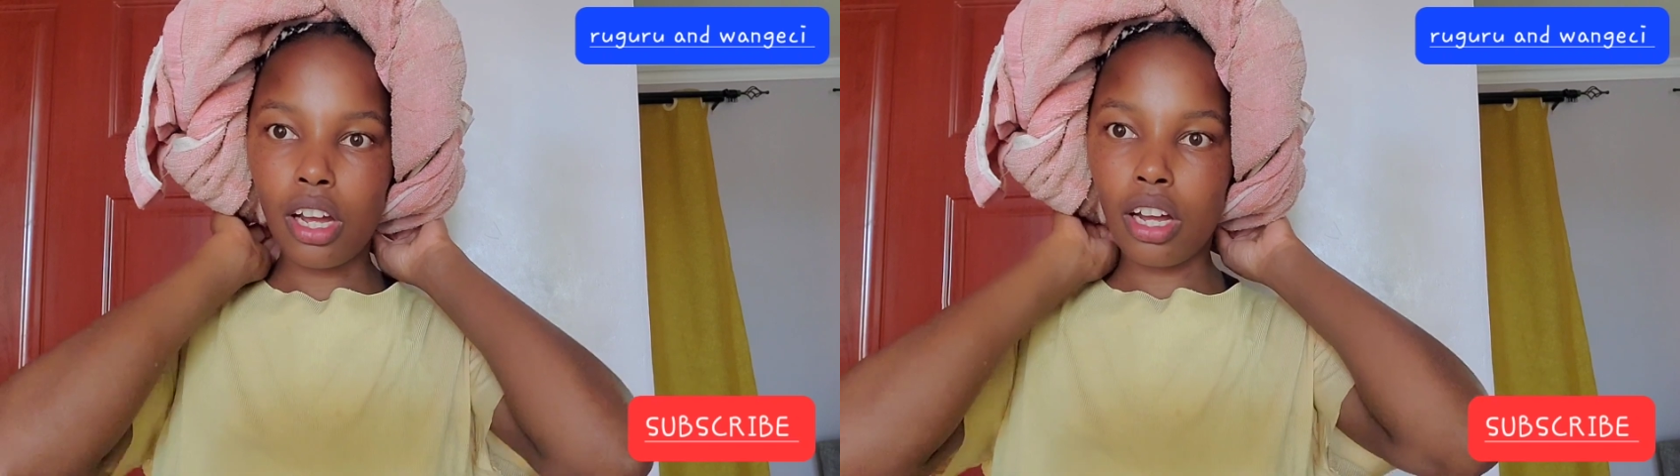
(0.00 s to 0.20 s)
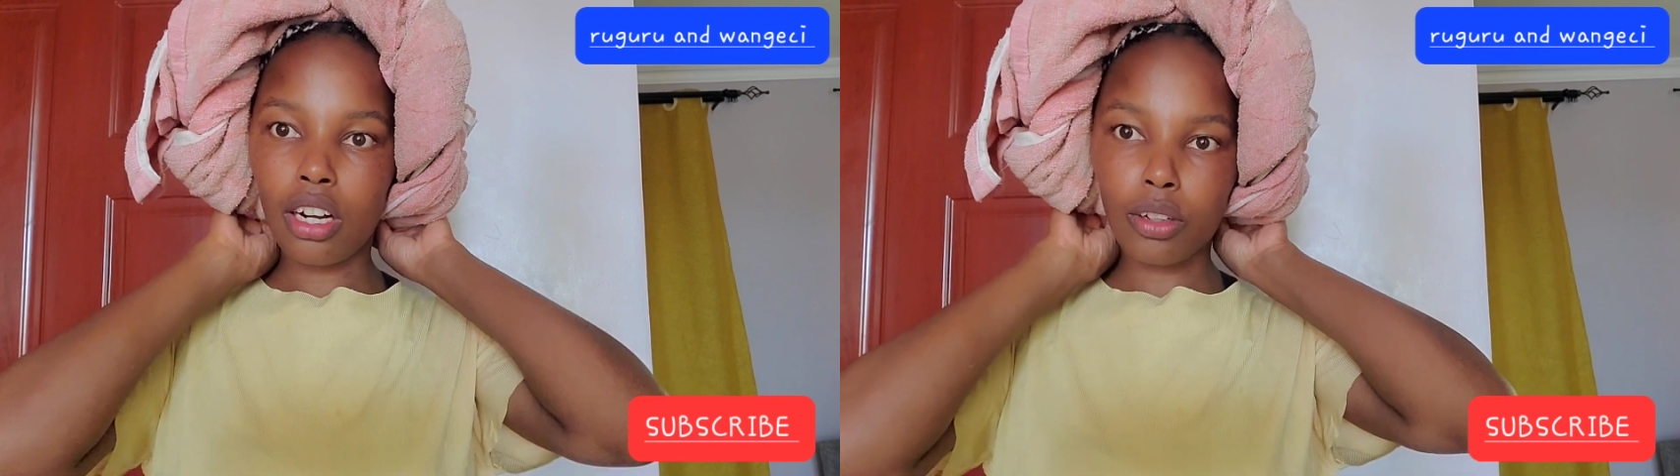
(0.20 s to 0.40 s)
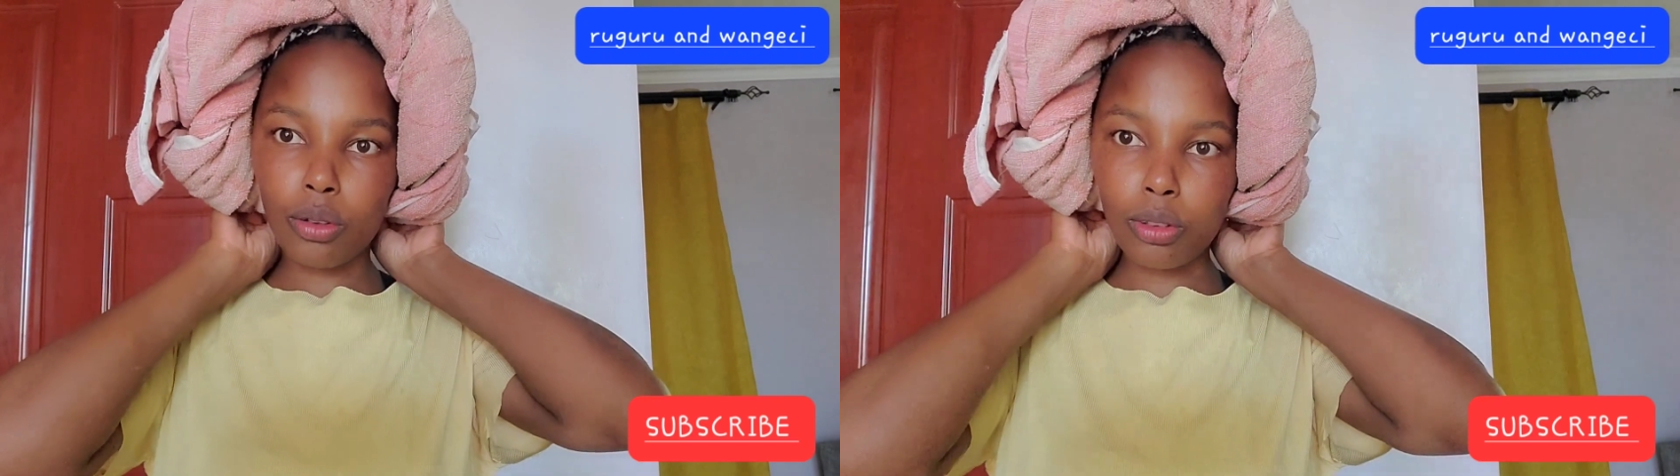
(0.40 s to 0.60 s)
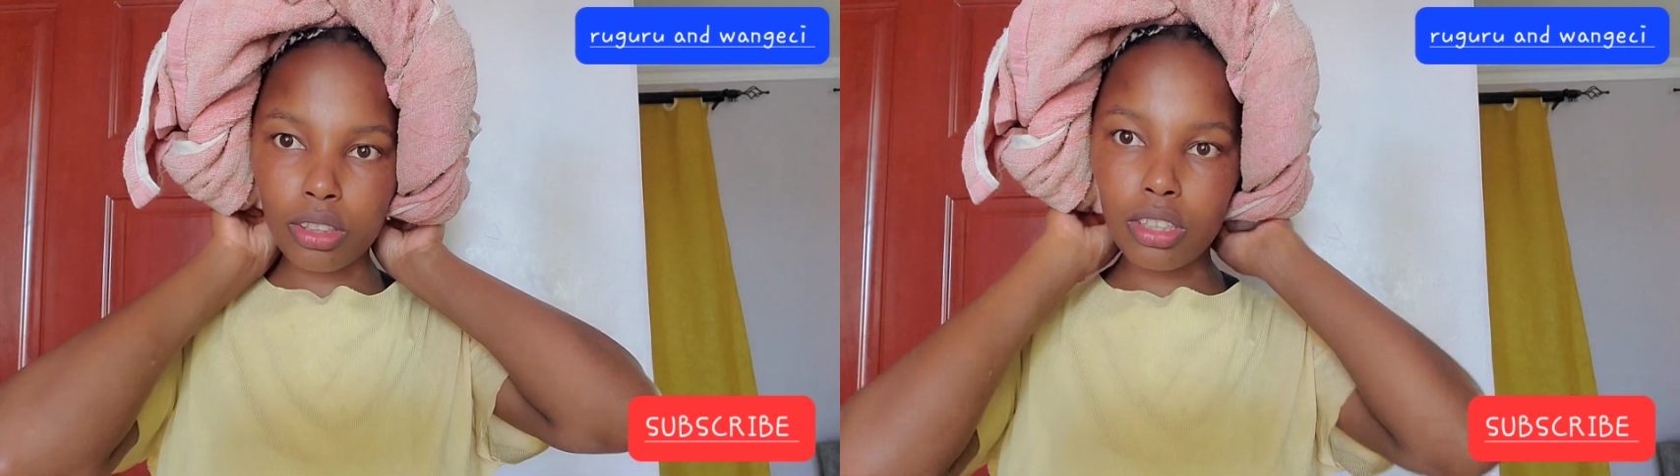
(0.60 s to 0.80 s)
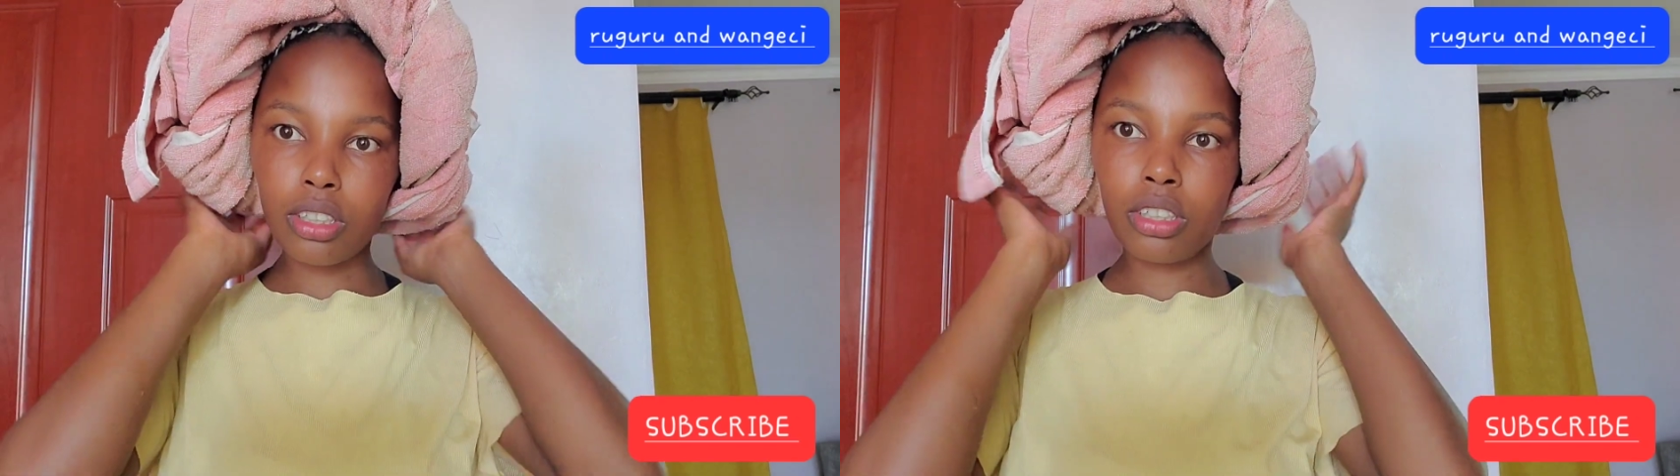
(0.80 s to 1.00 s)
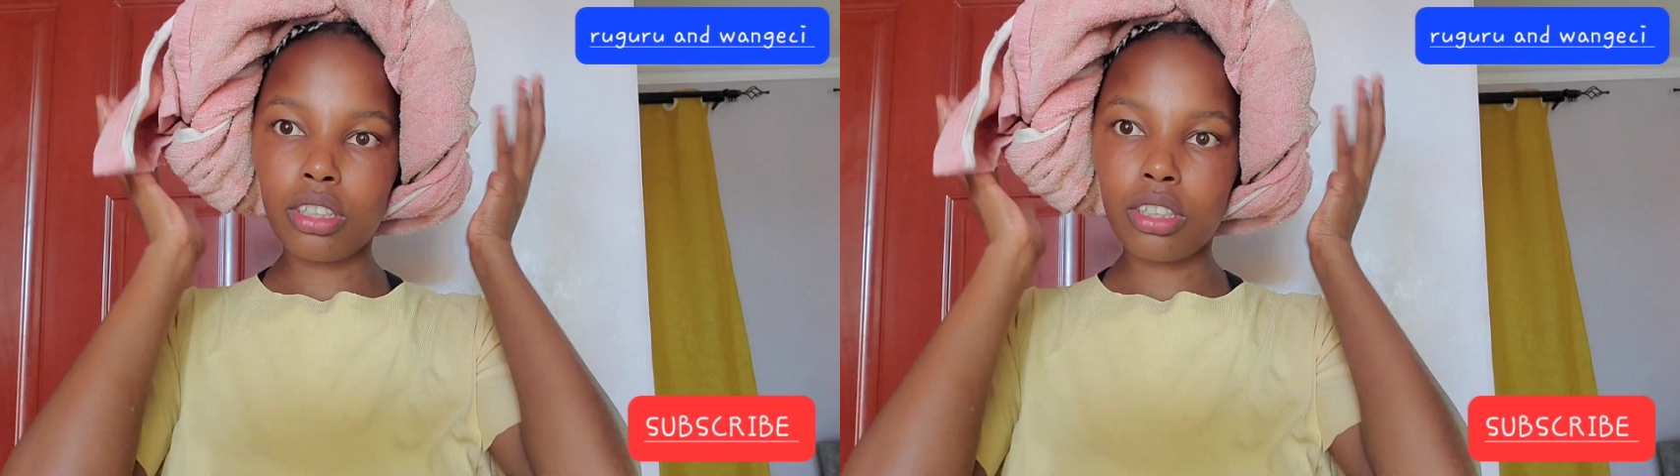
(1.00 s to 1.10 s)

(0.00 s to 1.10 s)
around